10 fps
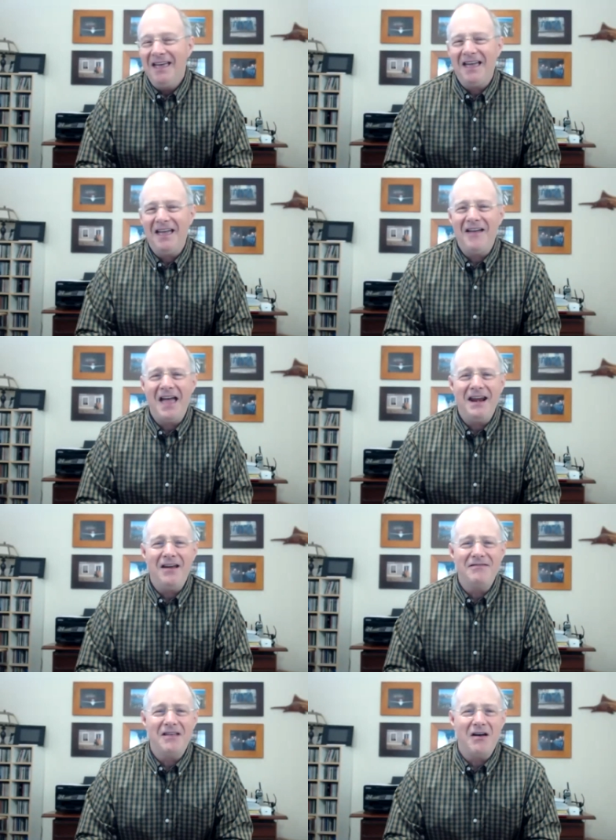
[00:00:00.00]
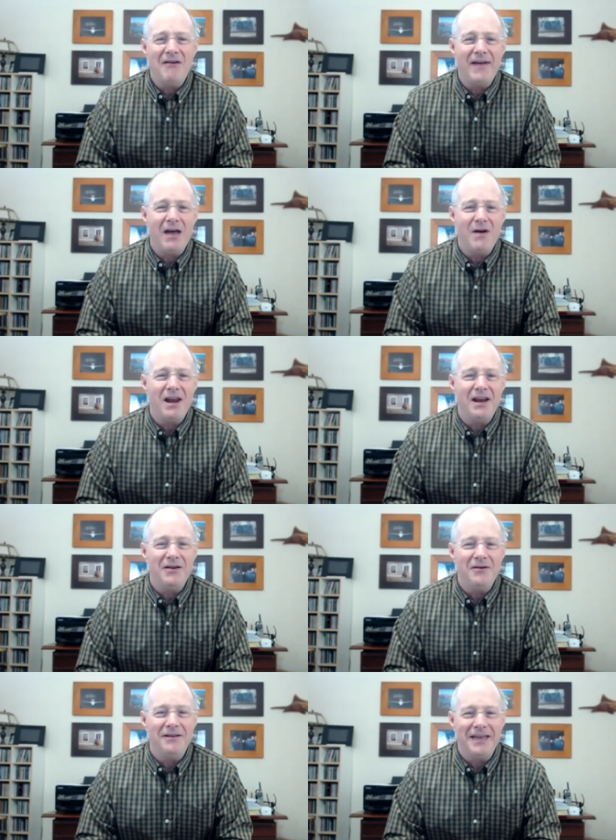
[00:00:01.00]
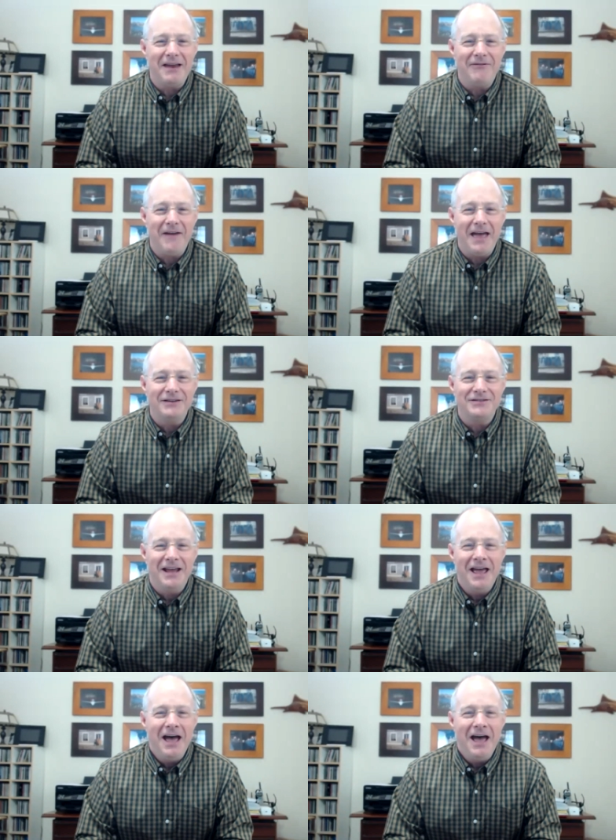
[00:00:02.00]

I don't know if I want to do it that fast.